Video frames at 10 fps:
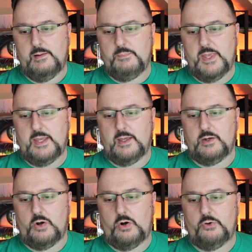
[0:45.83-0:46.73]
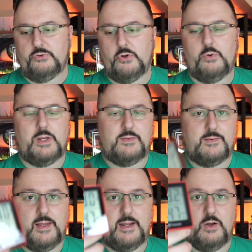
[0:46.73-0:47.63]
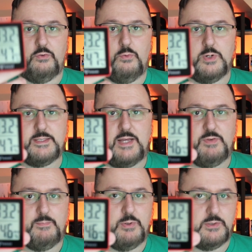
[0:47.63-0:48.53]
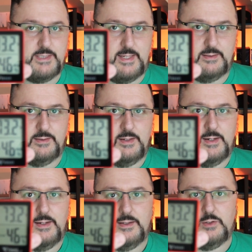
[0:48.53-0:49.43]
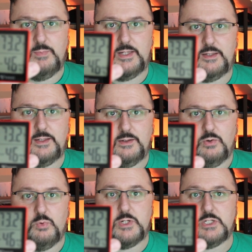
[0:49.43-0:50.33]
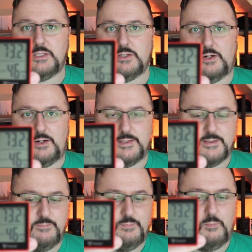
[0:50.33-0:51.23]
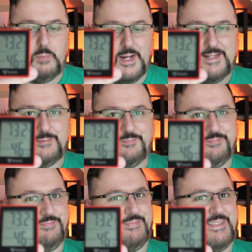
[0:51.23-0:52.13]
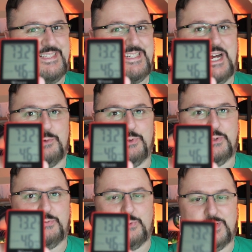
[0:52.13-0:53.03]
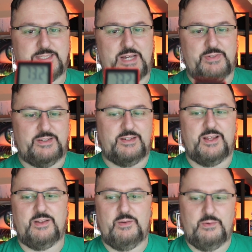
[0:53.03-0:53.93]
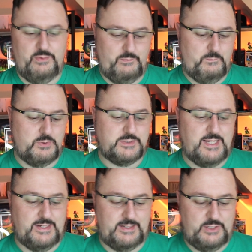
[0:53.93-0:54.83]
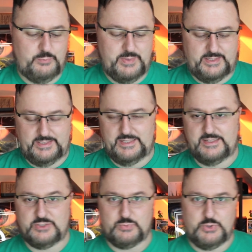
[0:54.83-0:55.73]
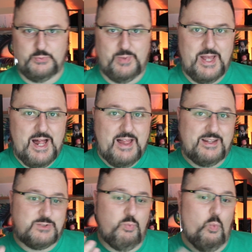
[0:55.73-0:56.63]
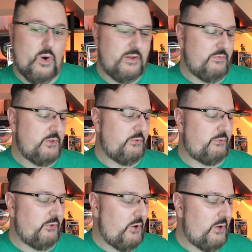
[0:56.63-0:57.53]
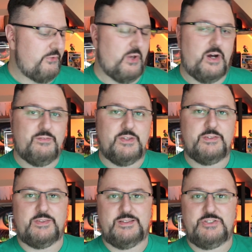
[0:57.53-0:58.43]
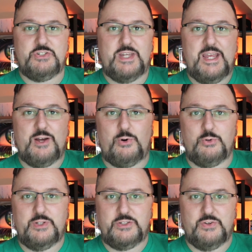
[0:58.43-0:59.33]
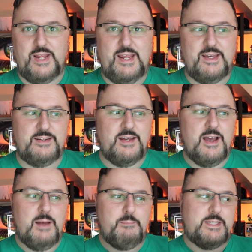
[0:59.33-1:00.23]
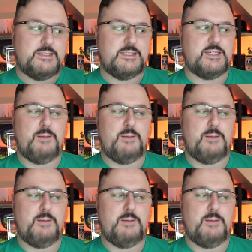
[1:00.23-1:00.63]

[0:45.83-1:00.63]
and also it's saying 47% humidity, which is awesome, but it's not really 47% humidity in this room. That's one of the flaws of this, is you can't hold it in your hand because it's going to